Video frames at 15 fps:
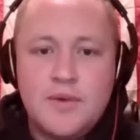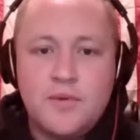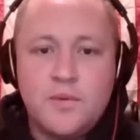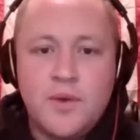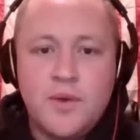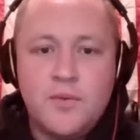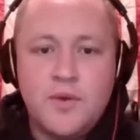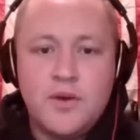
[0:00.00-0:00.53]

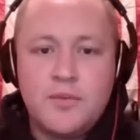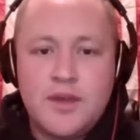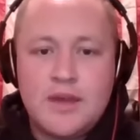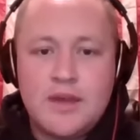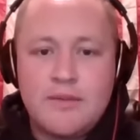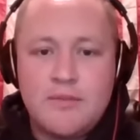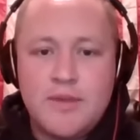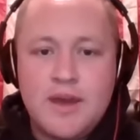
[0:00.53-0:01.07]
We will be
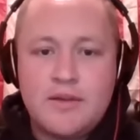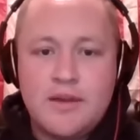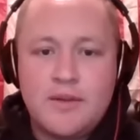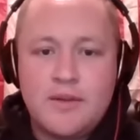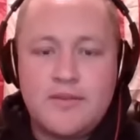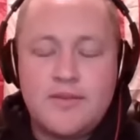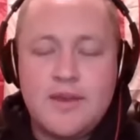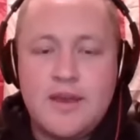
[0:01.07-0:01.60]
coming back,
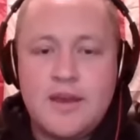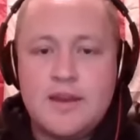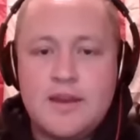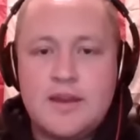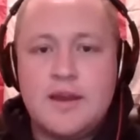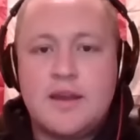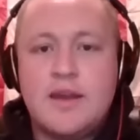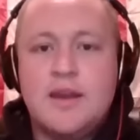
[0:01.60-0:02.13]
like we
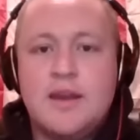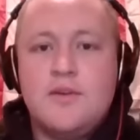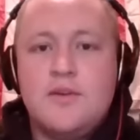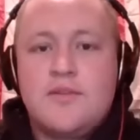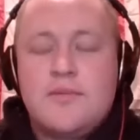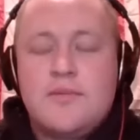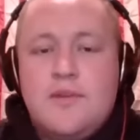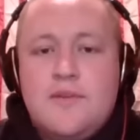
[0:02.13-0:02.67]
said, kind of
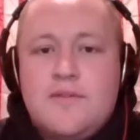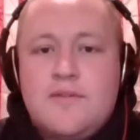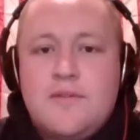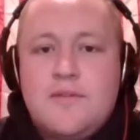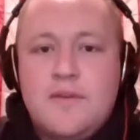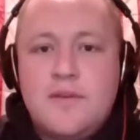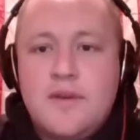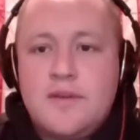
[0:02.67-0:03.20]
doing some of
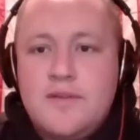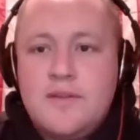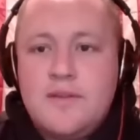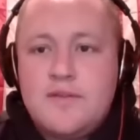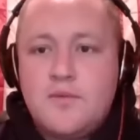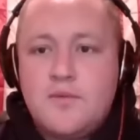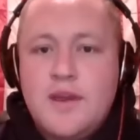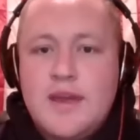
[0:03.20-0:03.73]
these
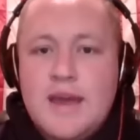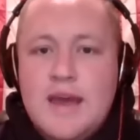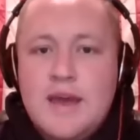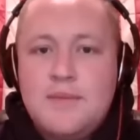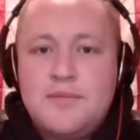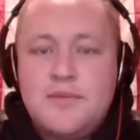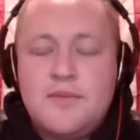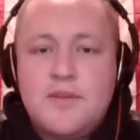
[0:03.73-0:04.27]
season
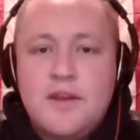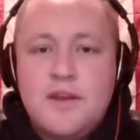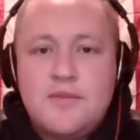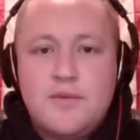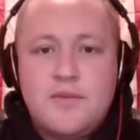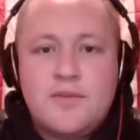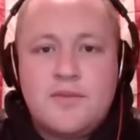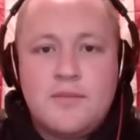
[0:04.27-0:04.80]
recaps and
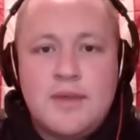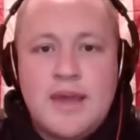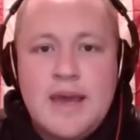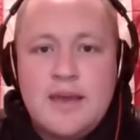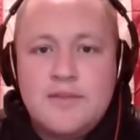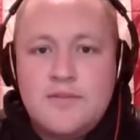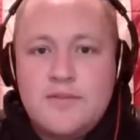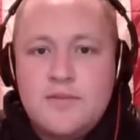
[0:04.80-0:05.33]
such with some
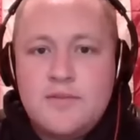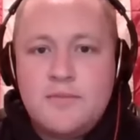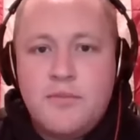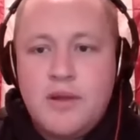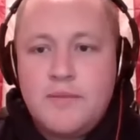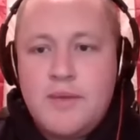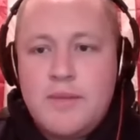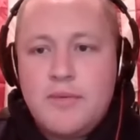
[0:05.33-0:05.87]
guests,
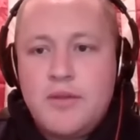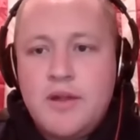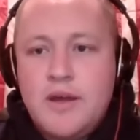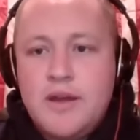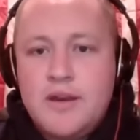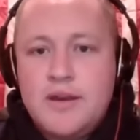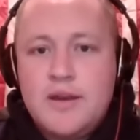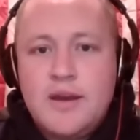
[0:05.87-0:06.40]
bringing people
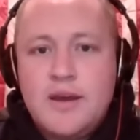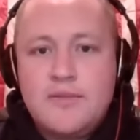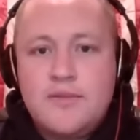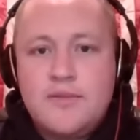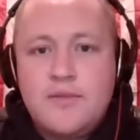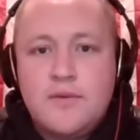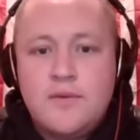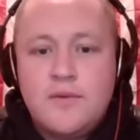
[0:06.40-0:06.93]
on
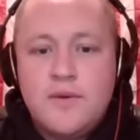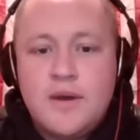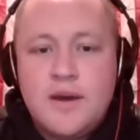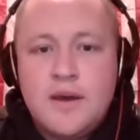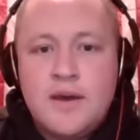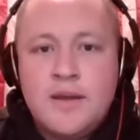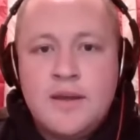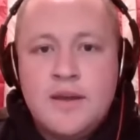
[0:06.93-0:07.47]

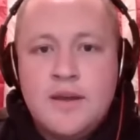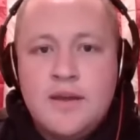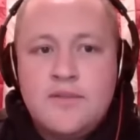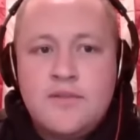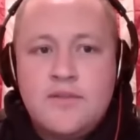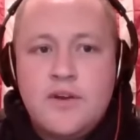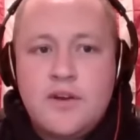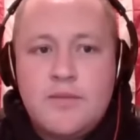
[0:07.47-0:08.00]
to
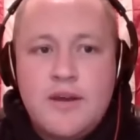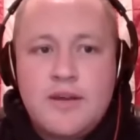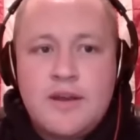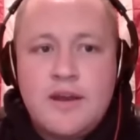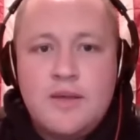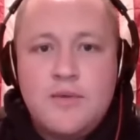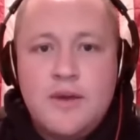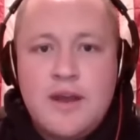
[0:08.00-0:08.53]
talk about
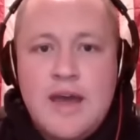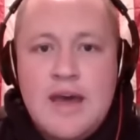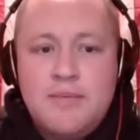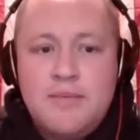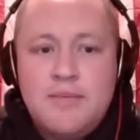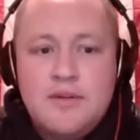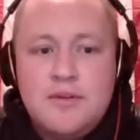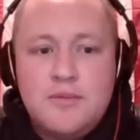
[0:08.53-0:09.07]
kind of what
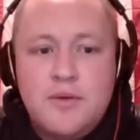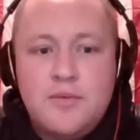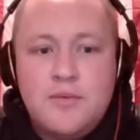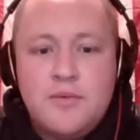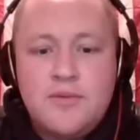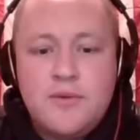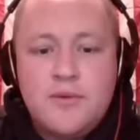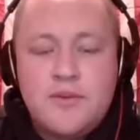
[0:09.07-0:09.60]
happened and
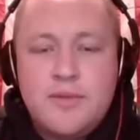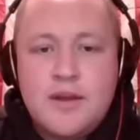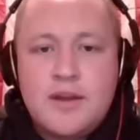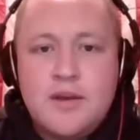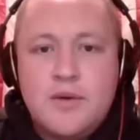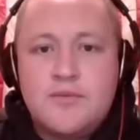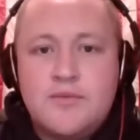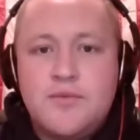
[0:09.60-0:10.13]
what to
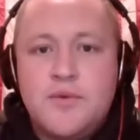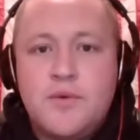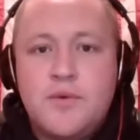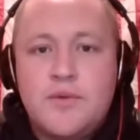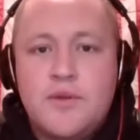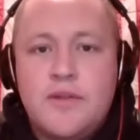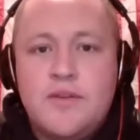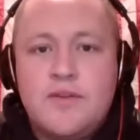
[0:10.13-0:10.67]
expect going forward
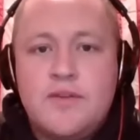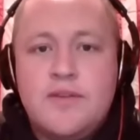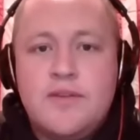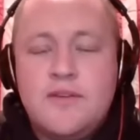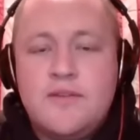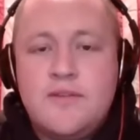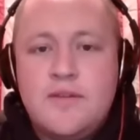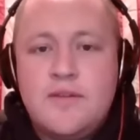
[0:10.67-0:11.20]
with all these
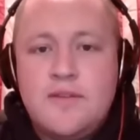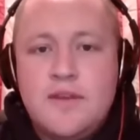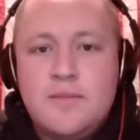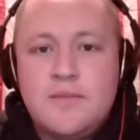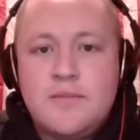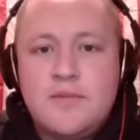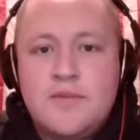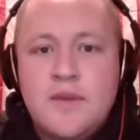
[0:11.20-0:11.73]
ACC
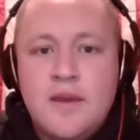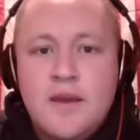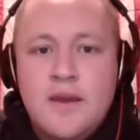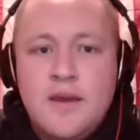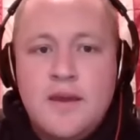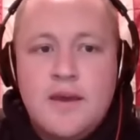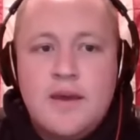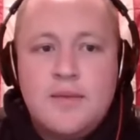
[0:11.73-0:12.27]
teams.
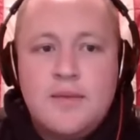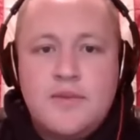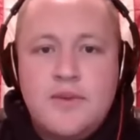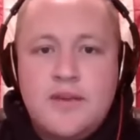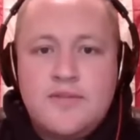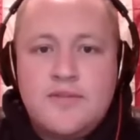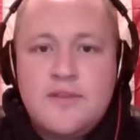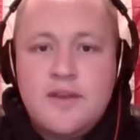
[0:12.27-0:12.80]
So
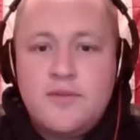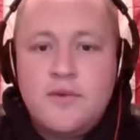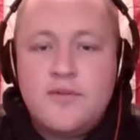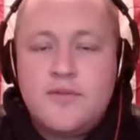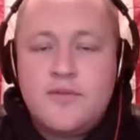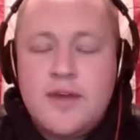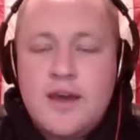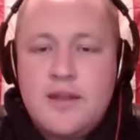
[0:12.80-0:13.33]
you guys stay
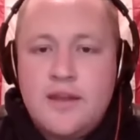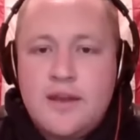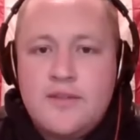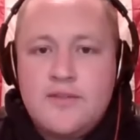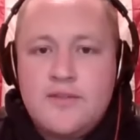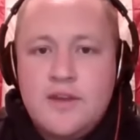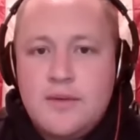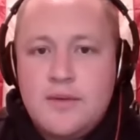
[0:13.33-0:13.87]
tuned for that. Like
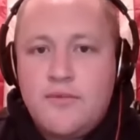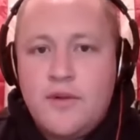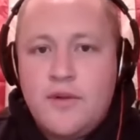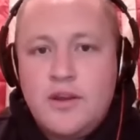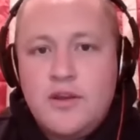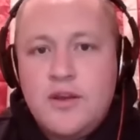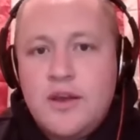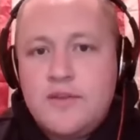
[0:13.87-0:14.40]
I said up
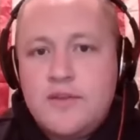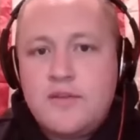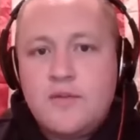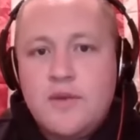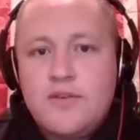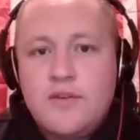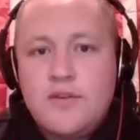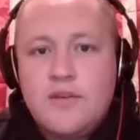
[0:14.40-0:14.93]
front, you guys can
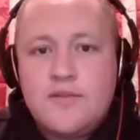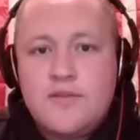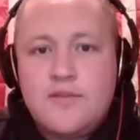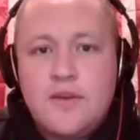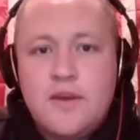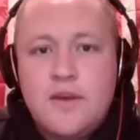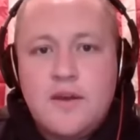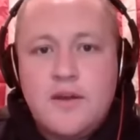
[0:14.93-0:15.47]
reach
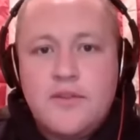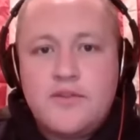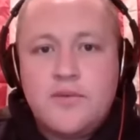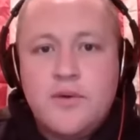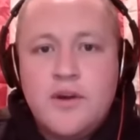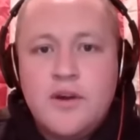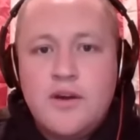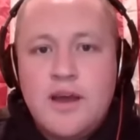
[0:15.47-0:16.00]
us on
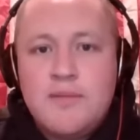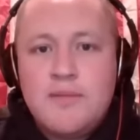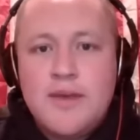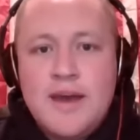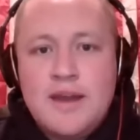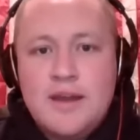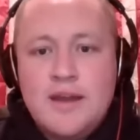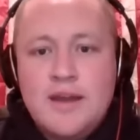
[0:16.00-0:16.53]
Twitter. I'm
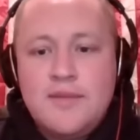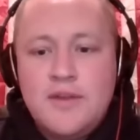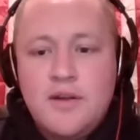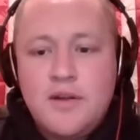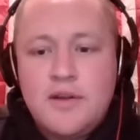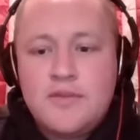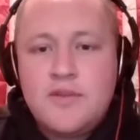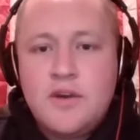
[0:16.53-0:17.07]
at
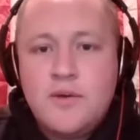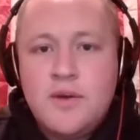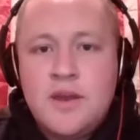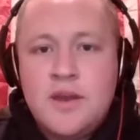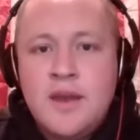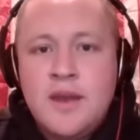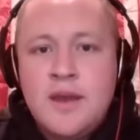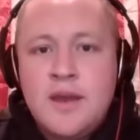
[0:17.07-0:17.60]

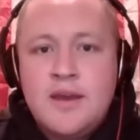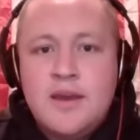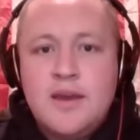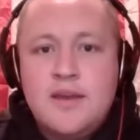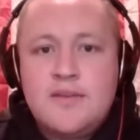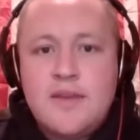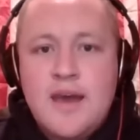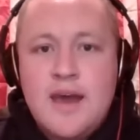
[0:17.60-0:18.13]
FTRSJoey.
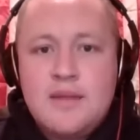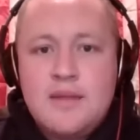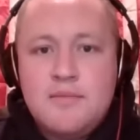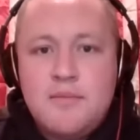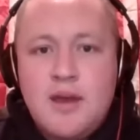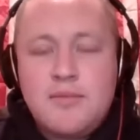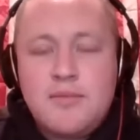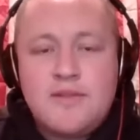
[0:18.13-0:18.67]
He is at
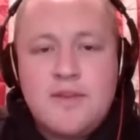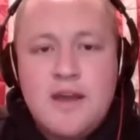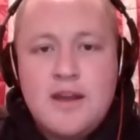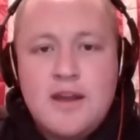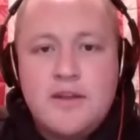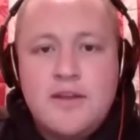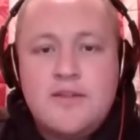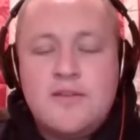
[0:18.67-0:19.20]
Mike
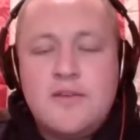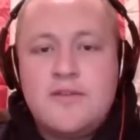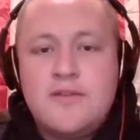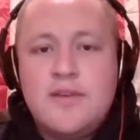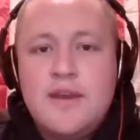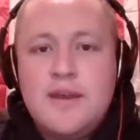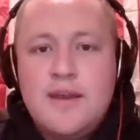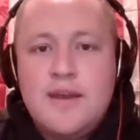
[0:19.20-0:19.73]
McDaniel
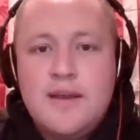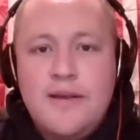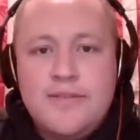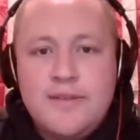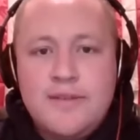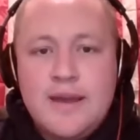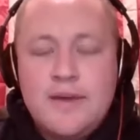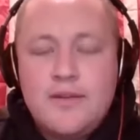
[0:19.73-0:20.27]
ACC. And
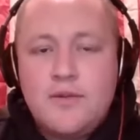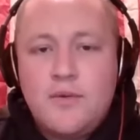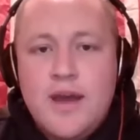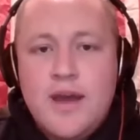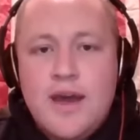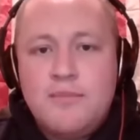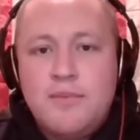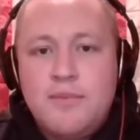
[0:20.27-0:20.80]
together
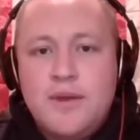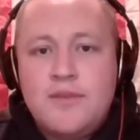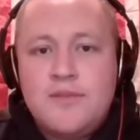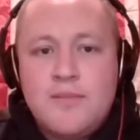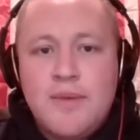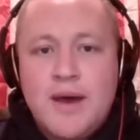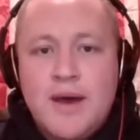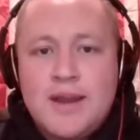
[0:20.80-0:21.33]
we're at
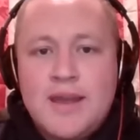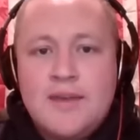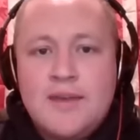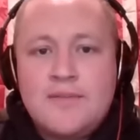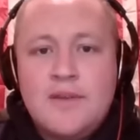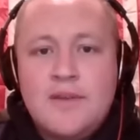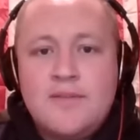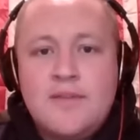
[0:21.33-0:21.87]
BC
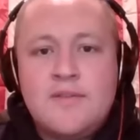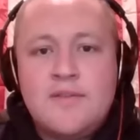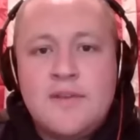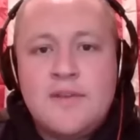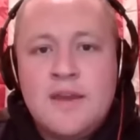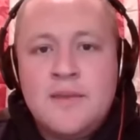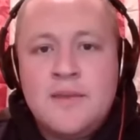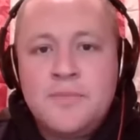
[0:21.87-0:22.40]
Podcast
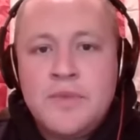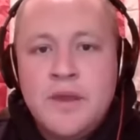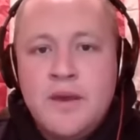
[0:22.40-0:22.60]
ACC.